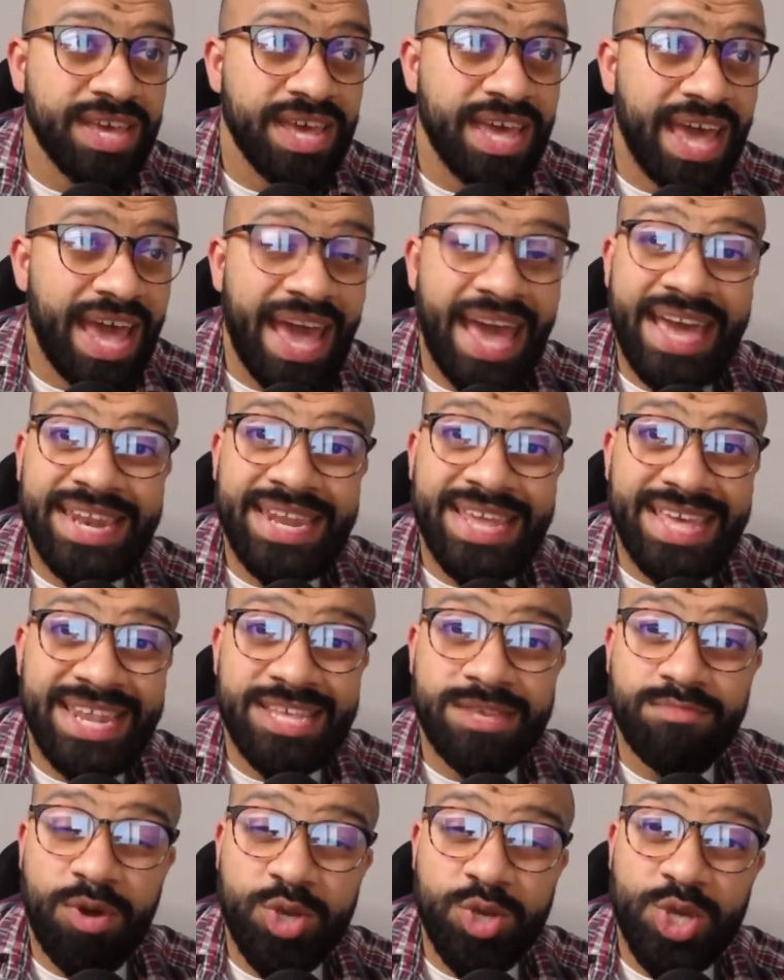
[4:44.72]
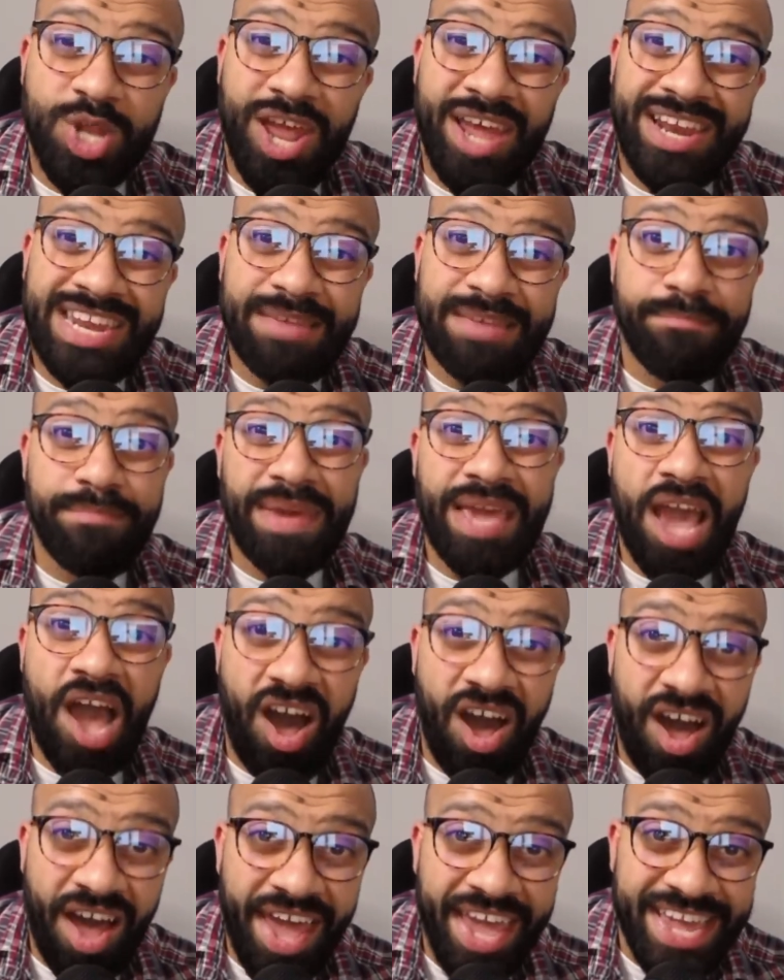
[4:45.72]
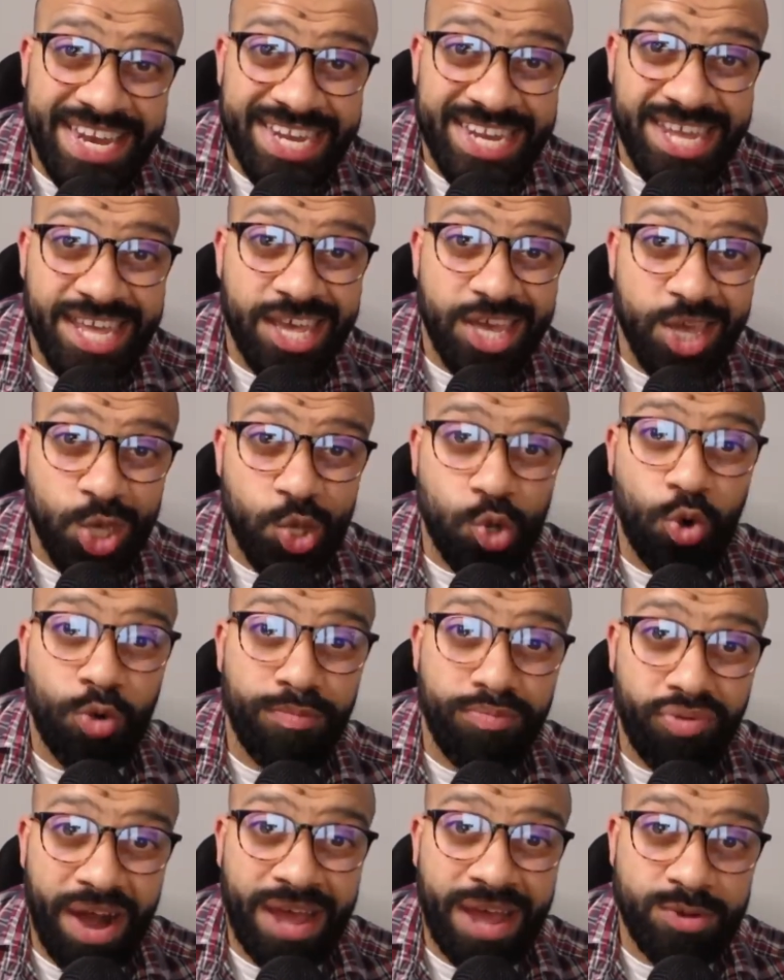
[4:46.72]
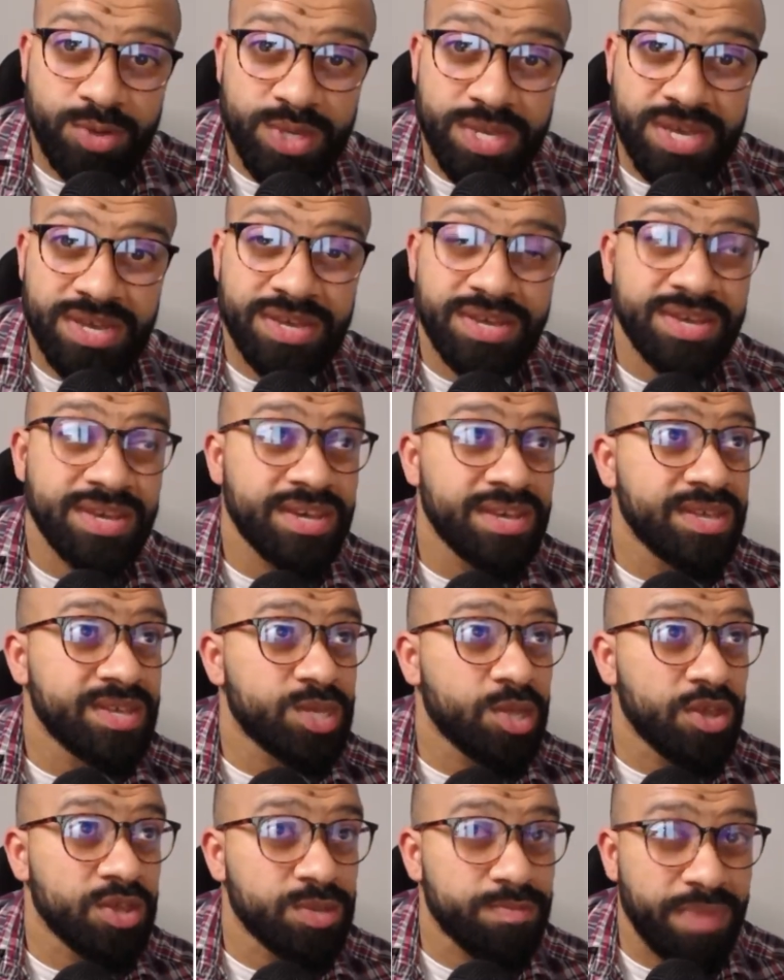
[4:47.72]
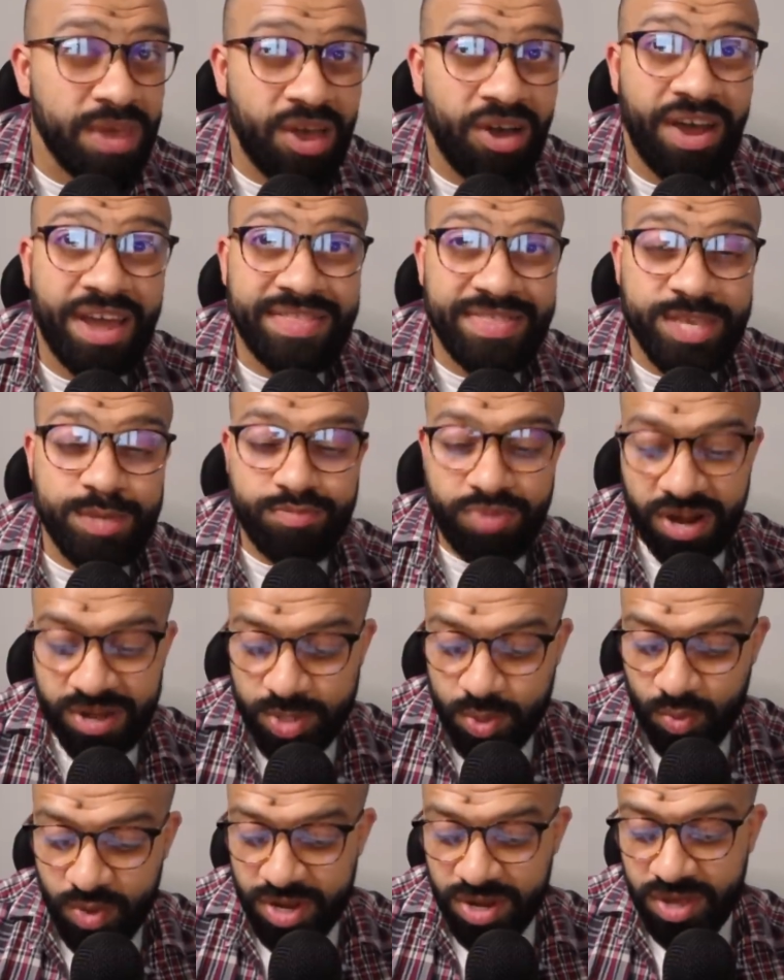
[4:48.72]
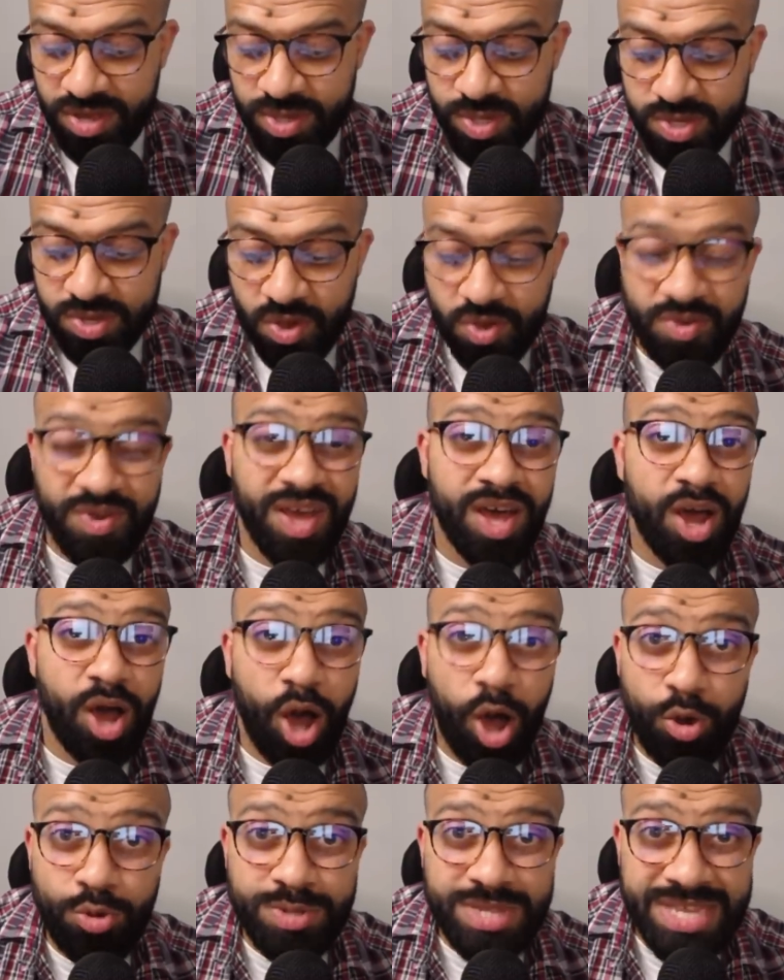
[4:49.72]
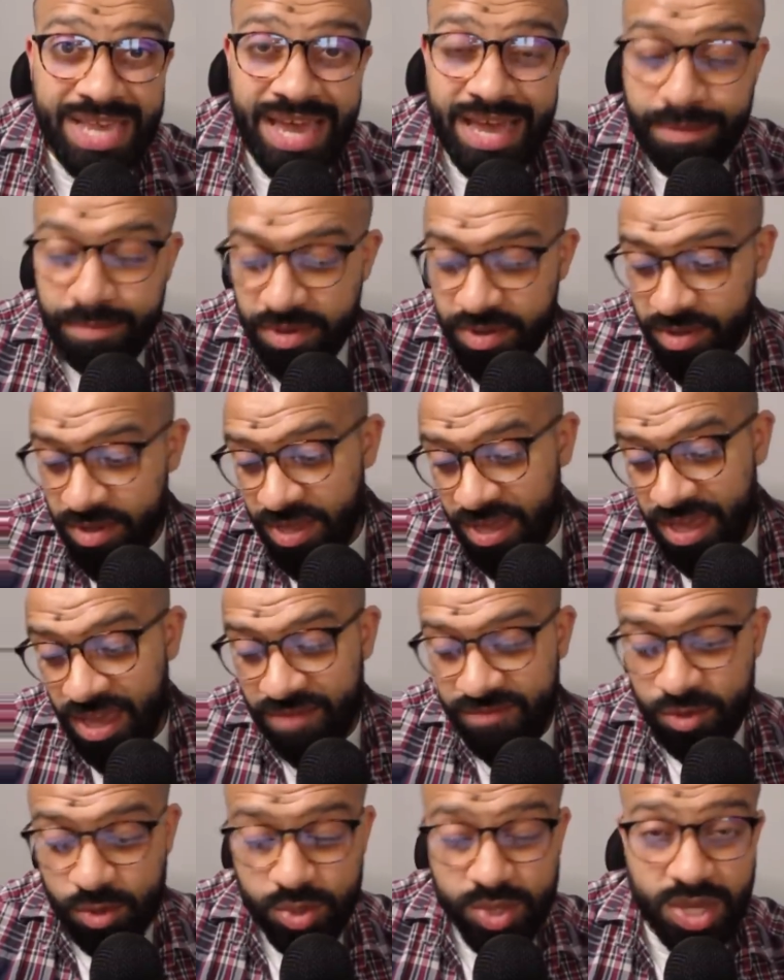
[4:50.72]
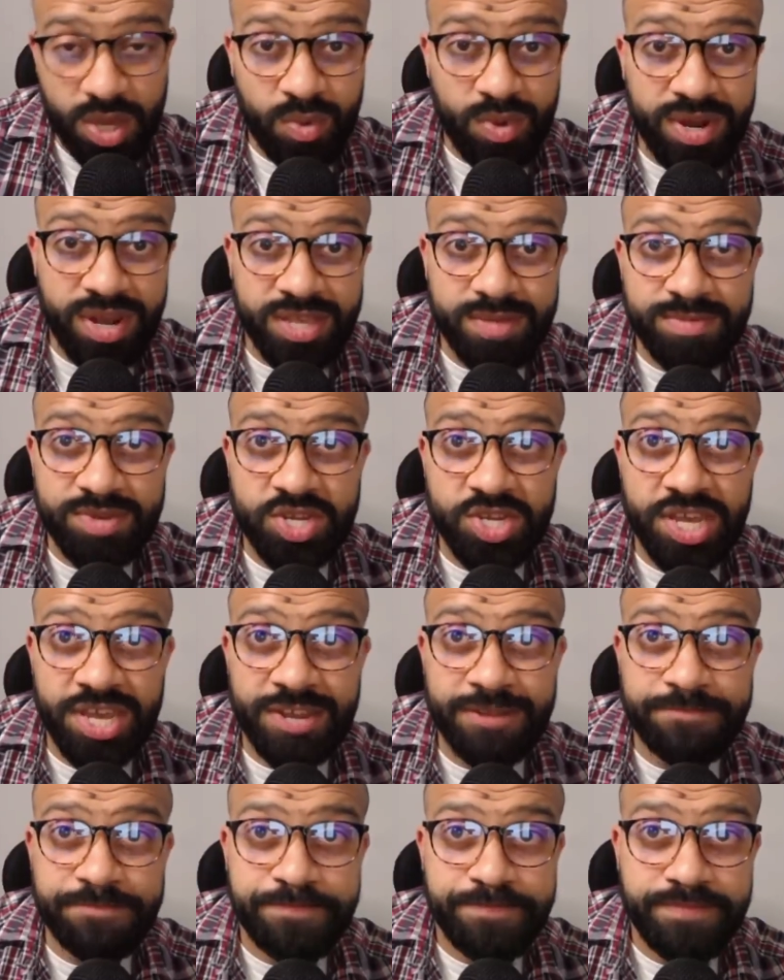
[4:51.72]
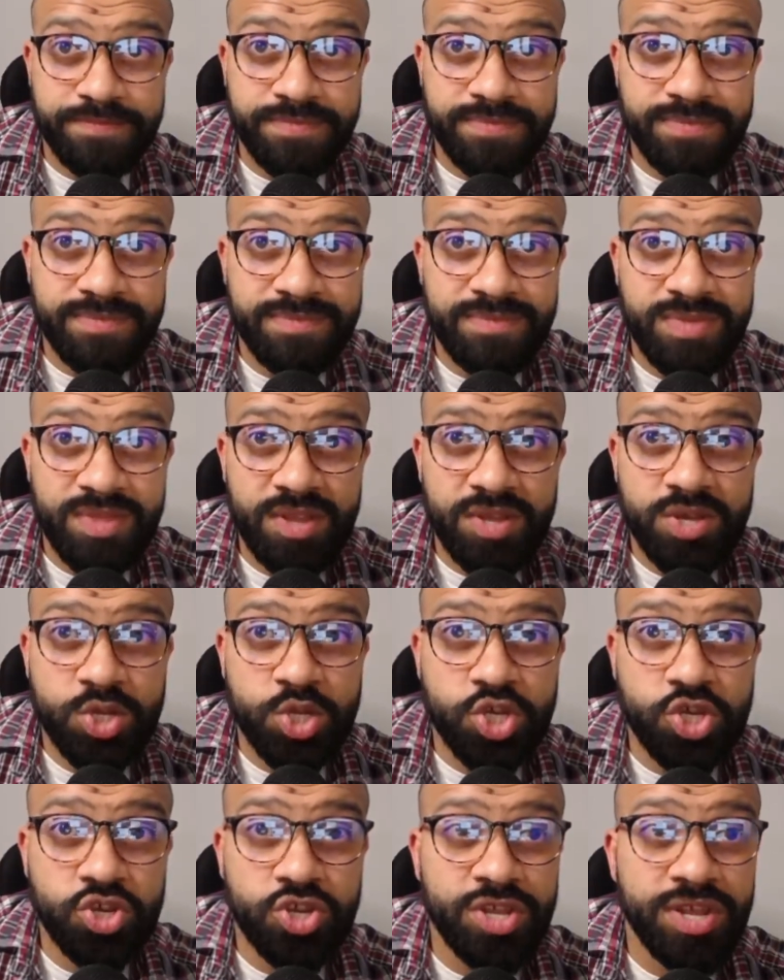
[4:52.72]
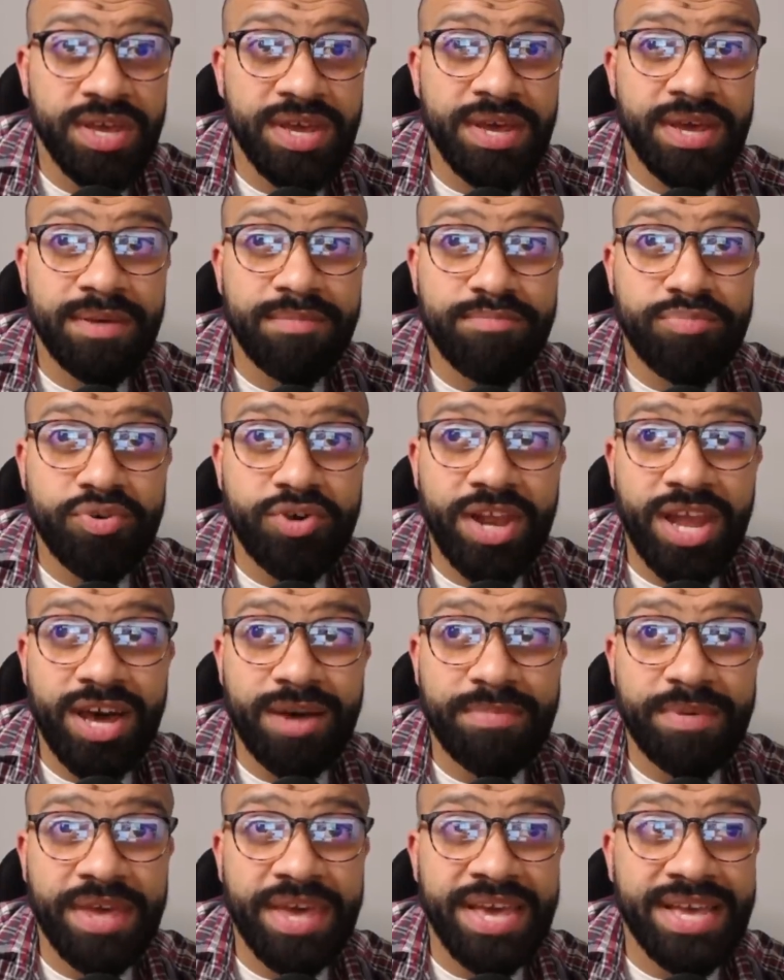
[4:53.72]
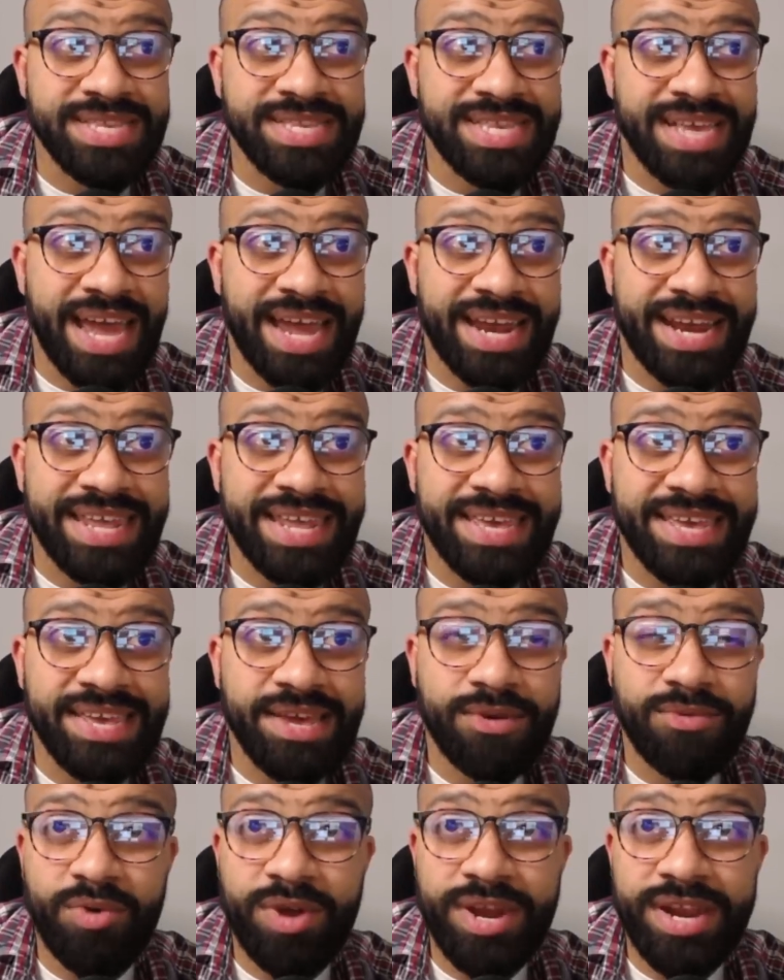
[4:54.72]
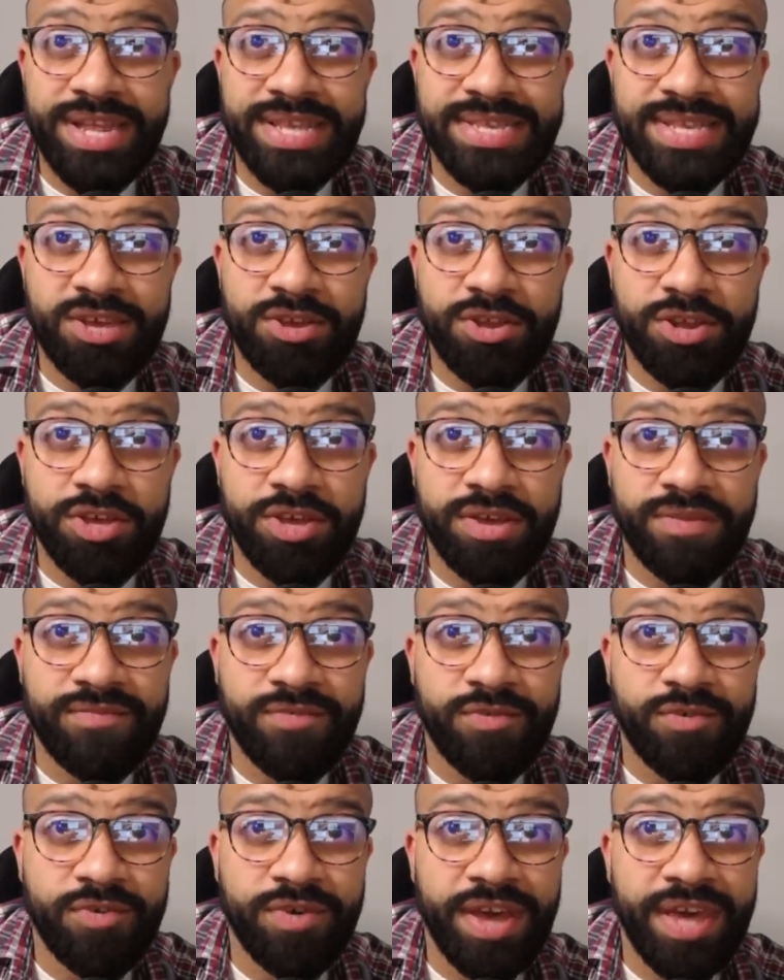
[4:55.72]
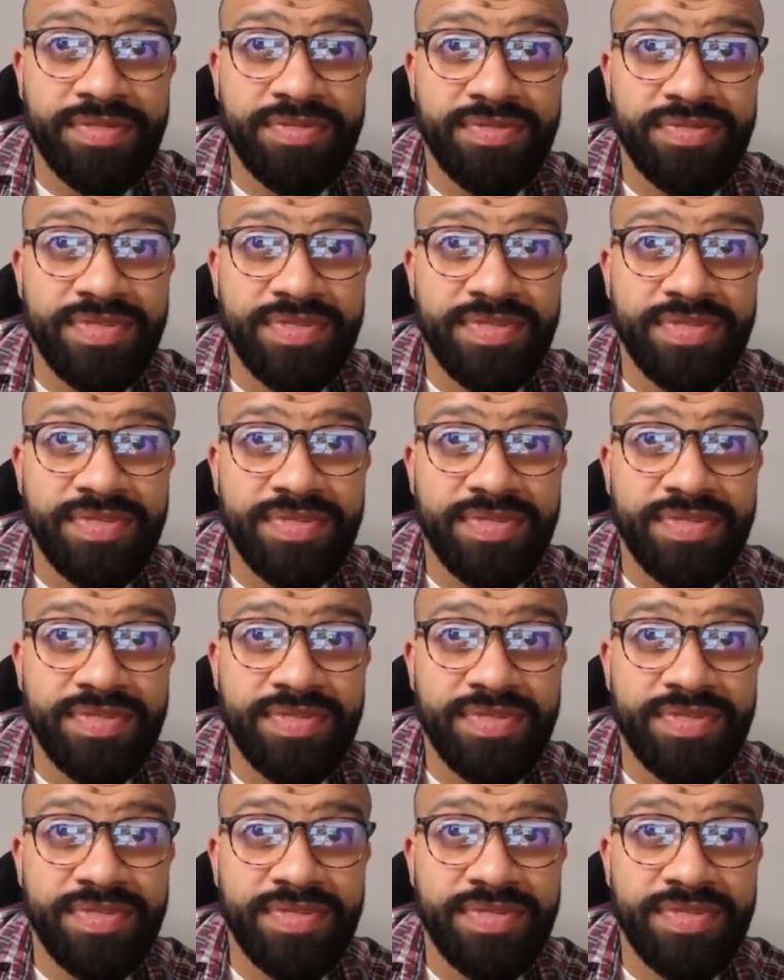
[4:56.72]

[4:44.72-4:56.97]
and it is most likely behind your browser. So it's behind this browser window. So Alt Tab, if you're using a Windows machine, should pull up exactly what it is that you're looking for, and